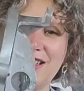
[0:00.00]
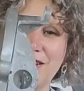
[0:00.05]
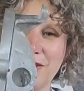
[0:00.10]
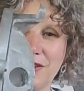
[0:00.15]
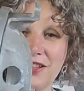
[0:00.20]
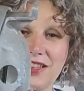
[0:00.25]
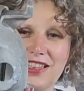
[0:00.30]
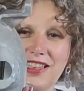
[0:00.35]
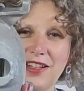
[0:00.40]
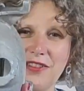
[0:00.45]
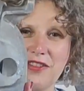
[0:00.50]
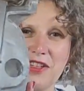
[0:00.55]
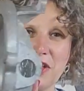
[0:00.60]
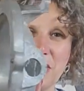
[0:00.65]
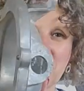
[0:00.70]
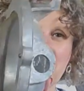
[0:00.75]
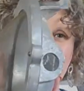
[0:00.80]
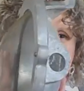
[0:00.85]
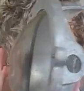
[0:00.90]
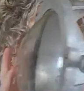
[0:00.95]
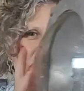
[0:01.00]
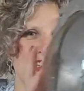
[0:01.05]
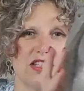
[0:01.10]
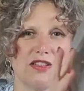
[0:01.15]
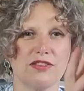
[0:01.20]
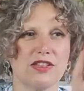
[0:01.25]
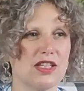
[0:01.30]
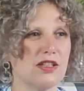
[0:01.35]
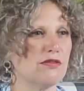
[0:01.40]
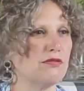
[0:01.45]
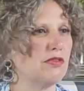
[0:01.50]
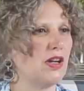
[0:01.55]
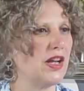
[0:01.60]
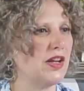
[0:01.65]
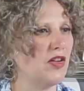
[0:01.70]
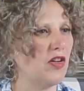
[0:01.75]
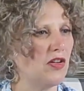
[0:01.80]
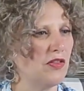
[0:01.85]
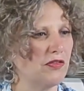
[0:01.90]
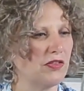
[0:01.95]
looks as though it's just going to run
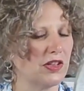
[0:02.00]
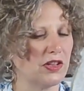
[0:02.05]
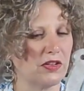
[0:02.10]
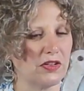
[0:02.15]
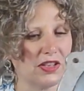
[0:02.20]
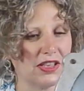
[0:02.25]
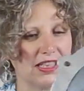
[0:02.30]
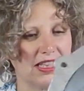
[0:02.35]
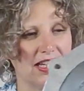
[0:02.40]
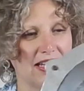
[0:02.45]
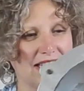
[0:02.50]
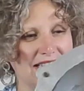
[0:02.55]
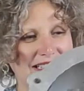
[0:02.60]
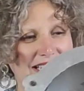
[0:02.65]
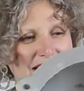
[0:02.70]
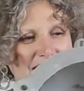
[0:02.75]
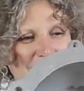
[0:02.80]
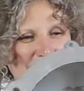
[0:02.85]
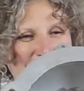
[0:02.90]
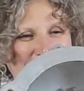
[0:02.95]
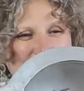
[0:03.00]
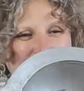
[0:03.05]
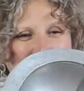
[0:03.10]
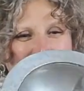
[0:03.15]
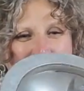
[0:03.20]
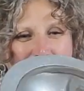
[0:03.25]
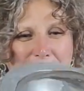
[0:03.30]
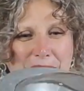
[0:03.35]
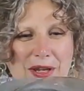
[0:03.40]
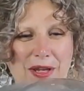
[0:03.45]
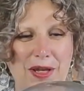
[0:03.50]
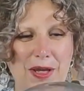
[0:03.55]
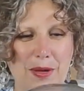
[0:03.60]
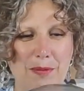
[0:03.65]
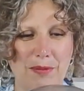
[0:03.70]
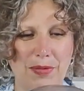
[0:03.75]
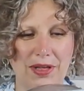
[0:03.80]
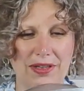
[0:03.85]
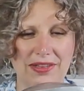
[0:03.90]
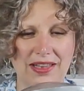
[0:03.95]
off across the extension,
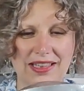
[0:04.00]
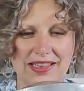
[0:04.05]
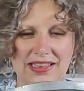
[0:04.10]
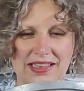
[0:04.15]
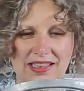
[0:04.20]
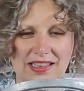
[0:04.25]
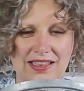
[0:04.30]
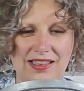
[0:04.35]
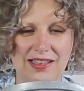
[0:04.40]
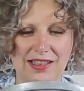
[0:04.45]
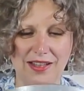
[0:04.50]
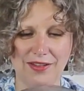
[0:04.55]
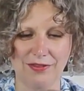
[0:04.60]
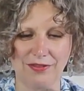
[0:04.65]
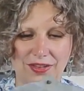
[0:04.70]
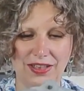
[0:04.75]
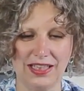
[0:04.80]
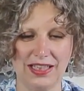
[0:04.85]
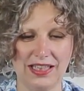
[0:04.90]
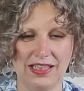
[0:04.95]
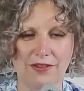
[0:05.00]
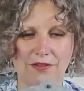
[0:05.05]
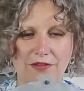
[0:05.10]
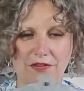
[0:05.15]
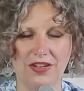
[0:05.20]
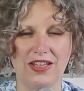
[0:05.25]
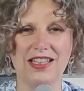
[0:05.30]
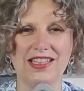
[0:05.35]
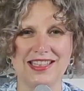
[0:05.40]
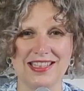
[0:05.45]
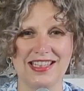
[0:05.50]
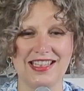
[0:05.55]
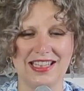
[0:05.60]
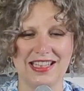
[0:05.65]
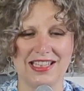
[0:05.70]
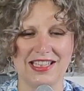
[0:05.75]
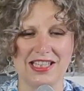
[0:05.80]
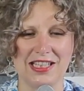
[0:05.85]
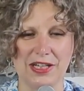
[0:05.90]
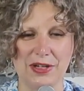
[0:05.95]
but that's a lovely
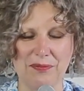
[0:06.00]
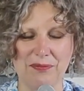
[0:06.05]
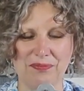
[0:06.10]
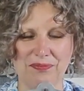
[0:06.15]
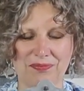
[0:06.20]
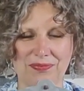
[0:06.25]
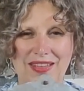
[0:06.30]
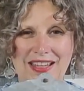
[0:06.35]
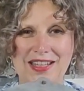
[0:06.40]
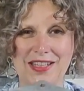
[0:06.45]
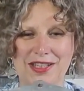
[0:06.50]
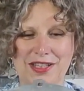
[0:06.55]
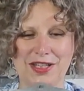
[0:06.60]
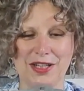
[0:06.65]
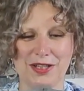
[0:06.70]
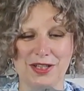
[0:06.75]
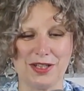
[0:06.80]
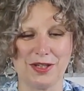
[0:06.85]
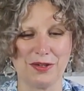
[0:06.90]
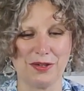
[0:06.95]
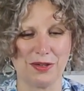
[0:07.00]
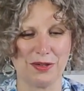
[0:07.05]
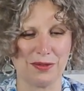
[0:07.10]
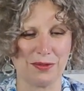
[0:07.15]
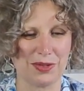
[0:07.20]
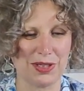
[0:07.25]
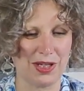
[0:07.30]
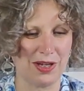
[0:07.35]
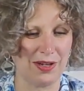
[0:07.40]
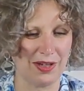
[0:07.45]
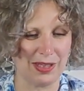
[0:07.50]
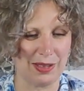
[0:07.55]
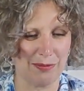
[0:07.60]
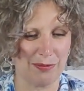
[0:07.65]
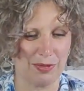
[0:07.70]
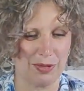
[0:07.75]
vintage industrial type